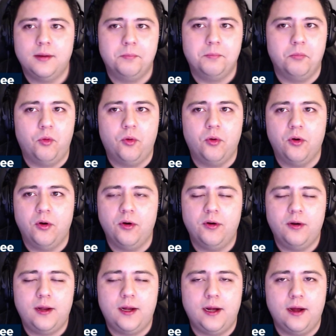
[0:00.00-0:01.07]

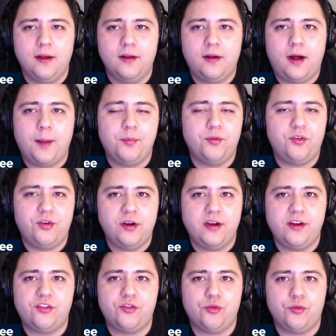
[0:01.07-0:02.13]
more
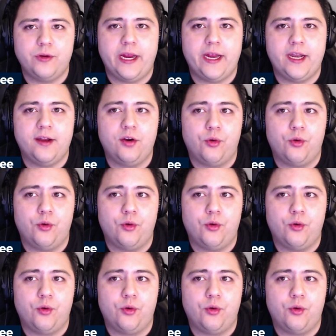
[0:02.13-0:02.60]
opportunities created